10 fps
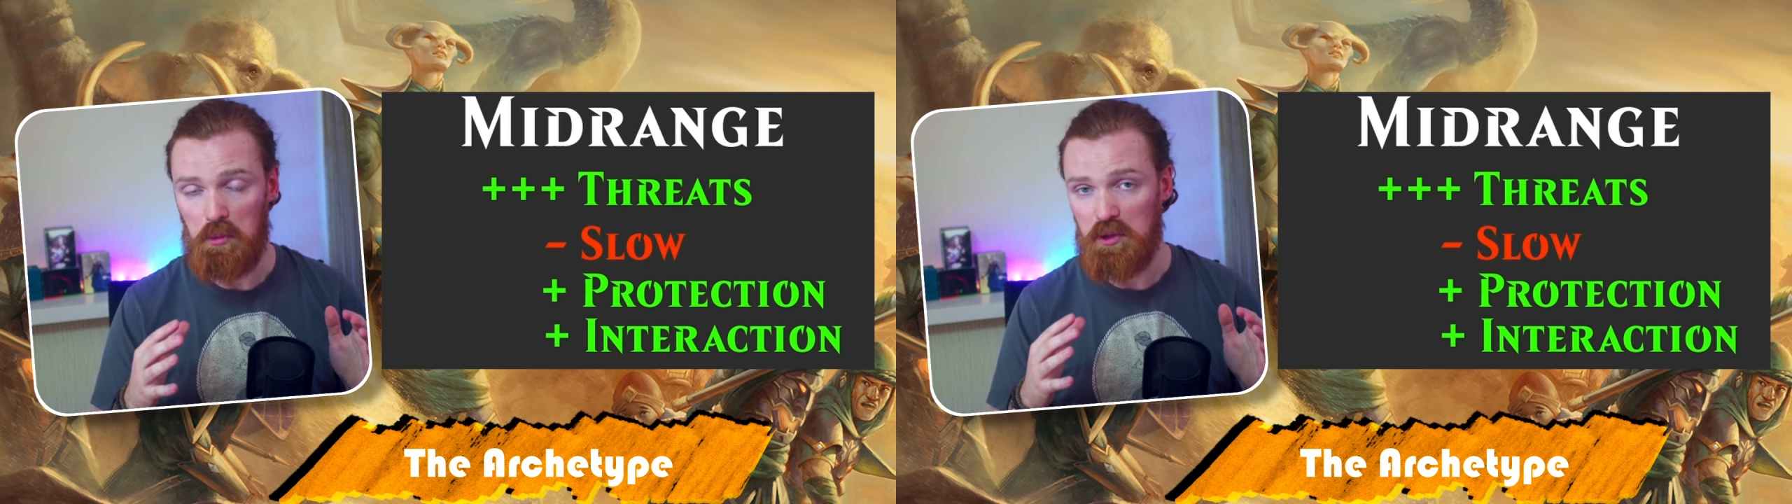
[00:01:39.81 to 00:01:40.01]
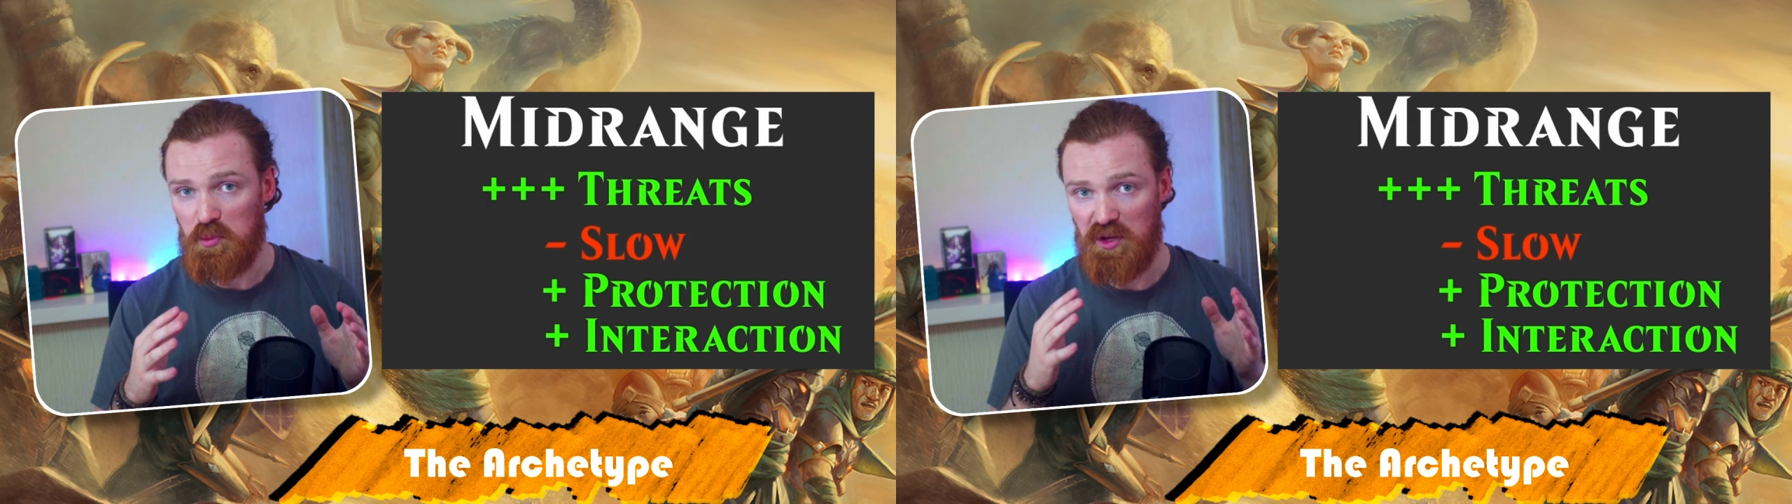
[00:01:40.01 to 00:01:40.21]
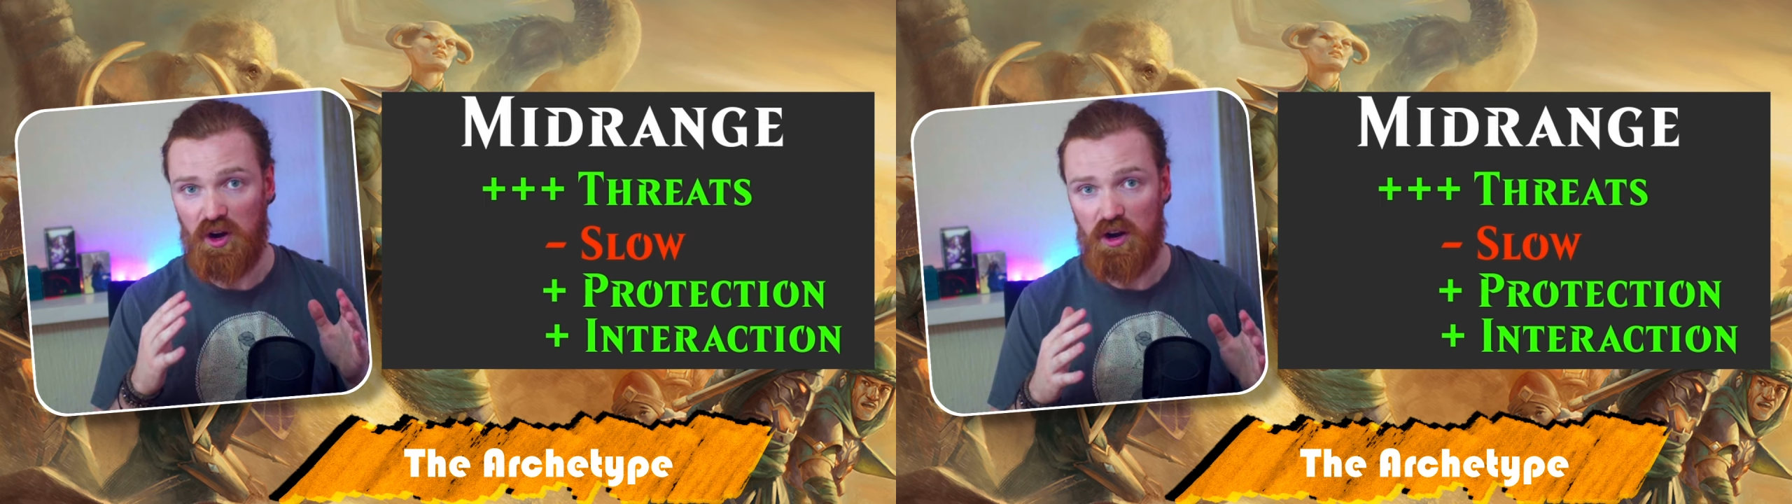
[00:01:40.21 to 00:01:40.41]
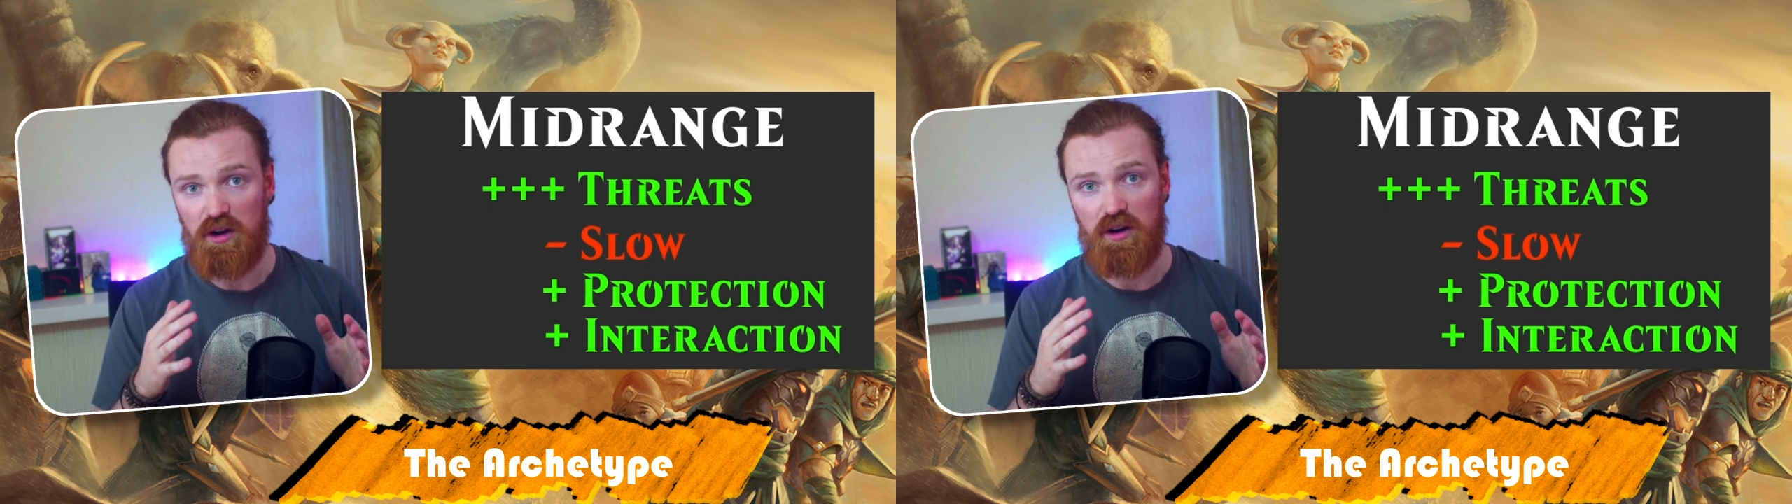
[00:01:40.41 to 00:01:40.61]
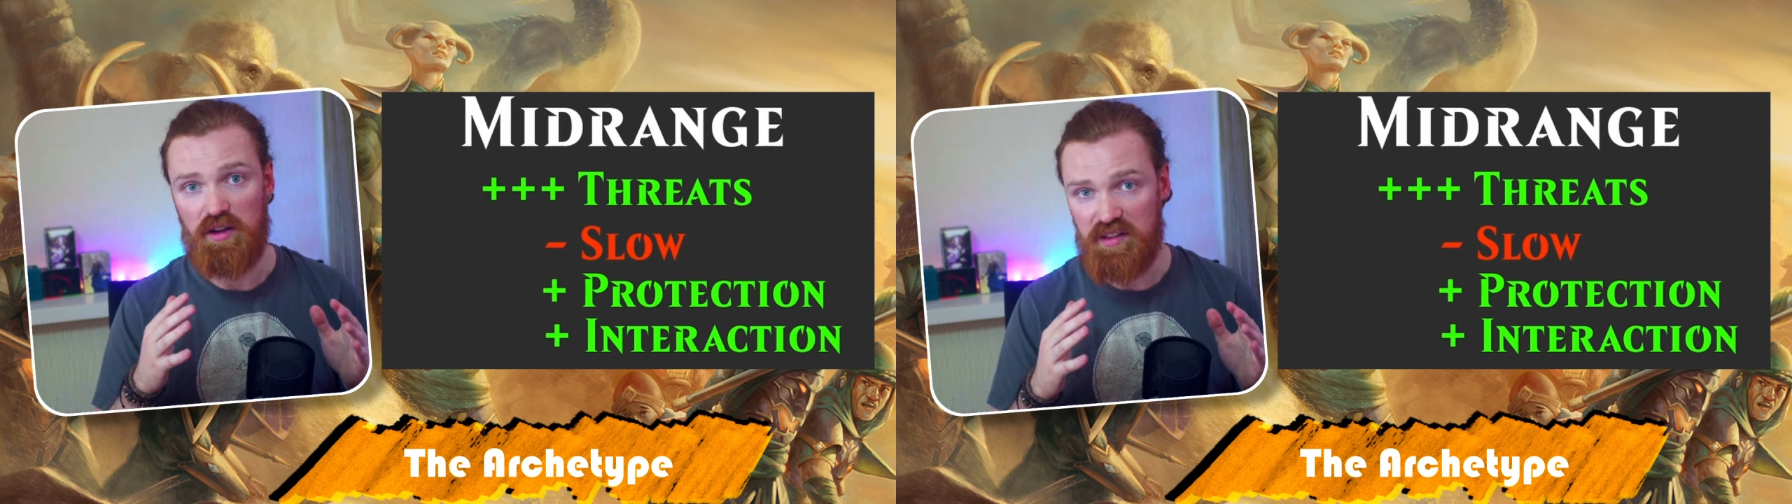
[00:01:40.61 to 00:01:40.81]
but we
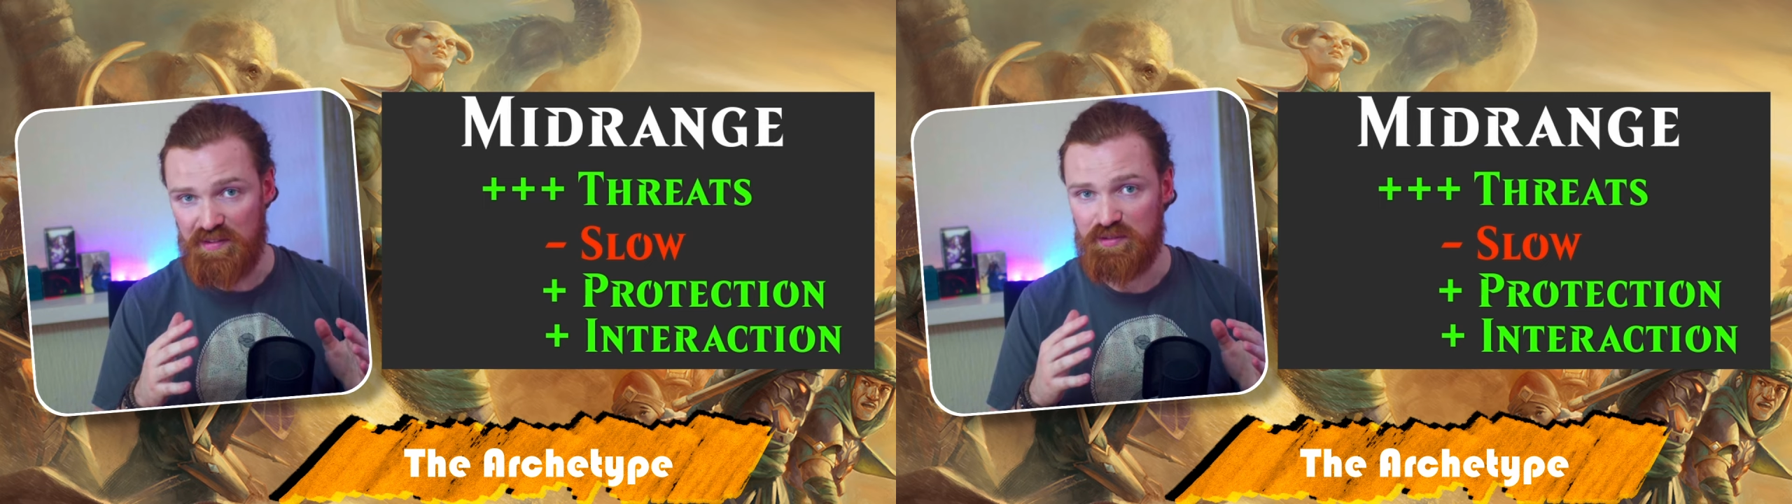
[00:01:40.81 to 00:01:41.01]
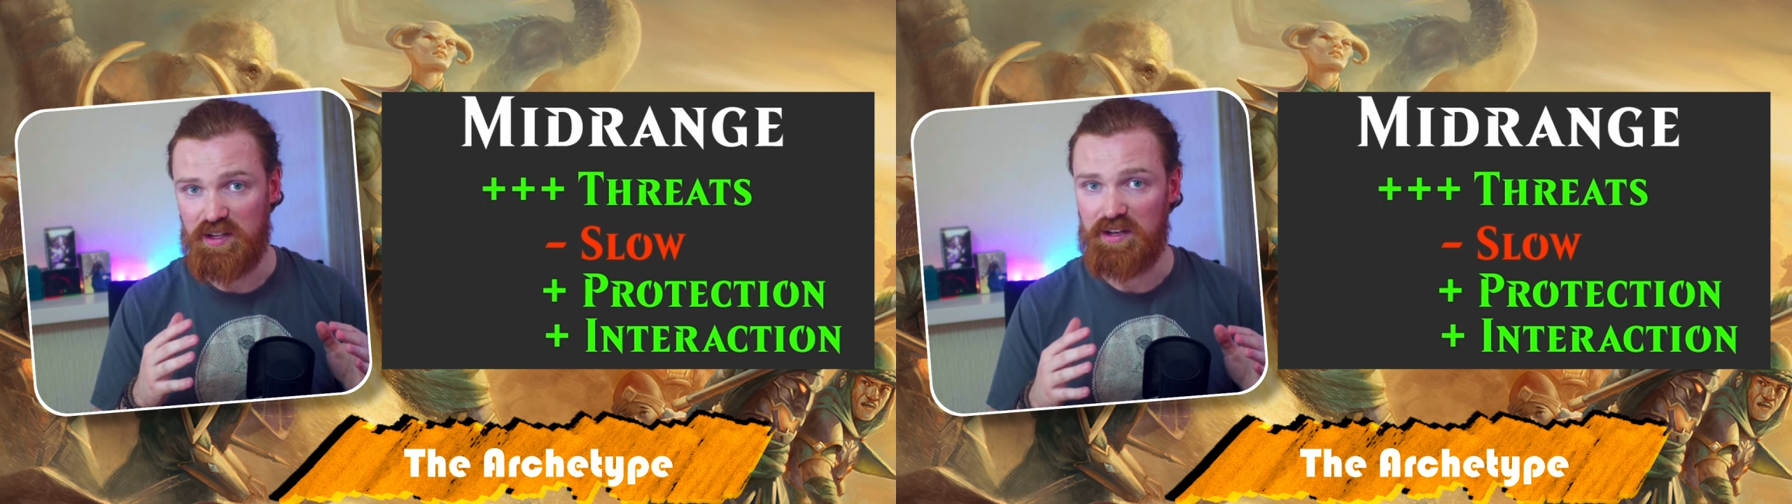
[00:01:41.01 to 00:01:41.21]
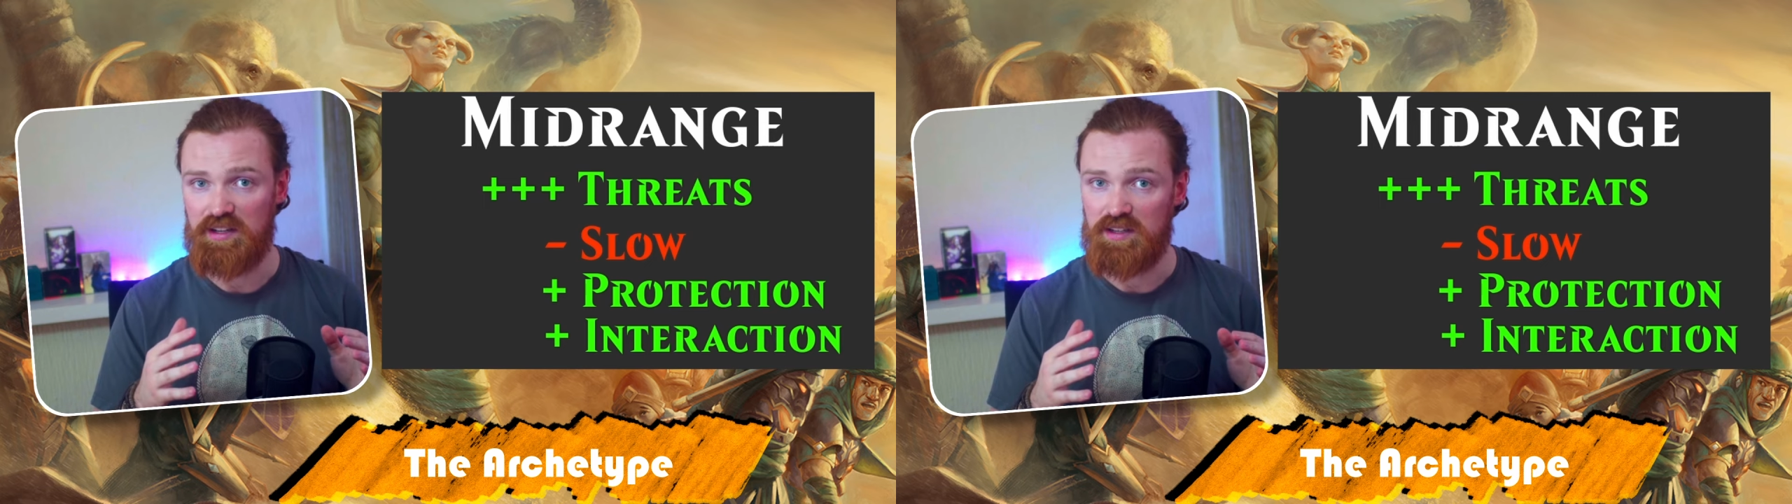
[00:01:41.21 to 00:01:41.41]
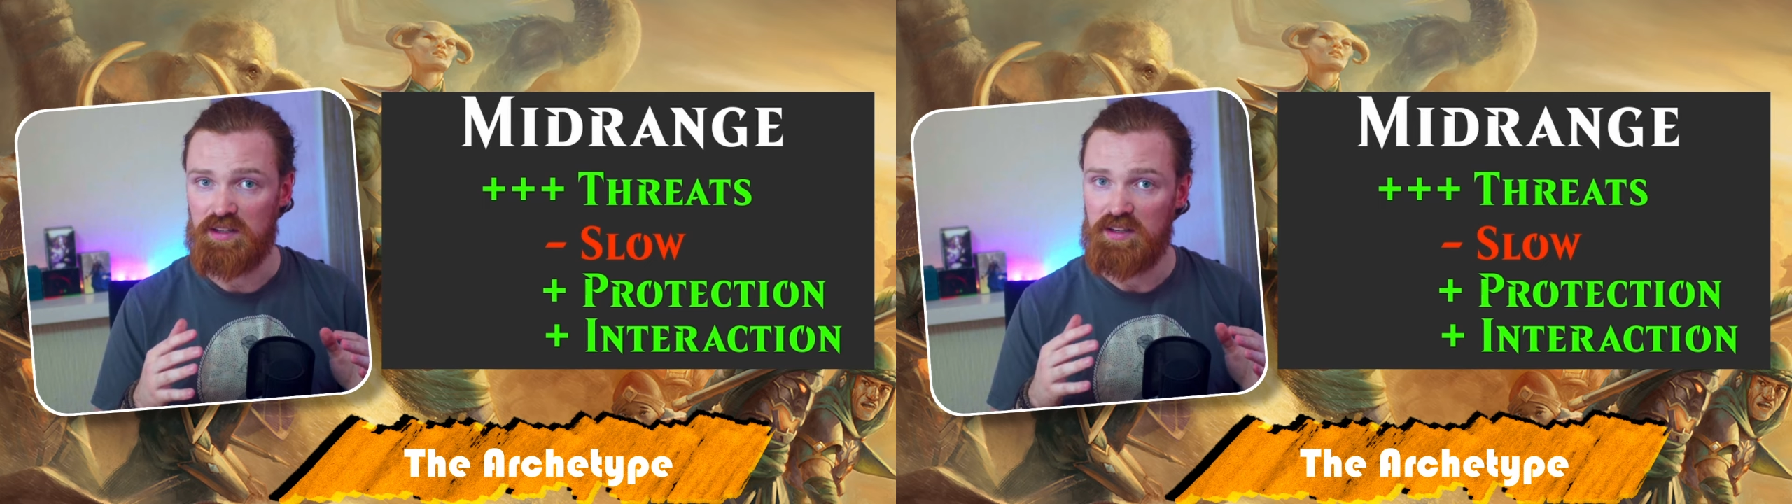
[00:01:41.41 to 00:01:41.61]
are definitely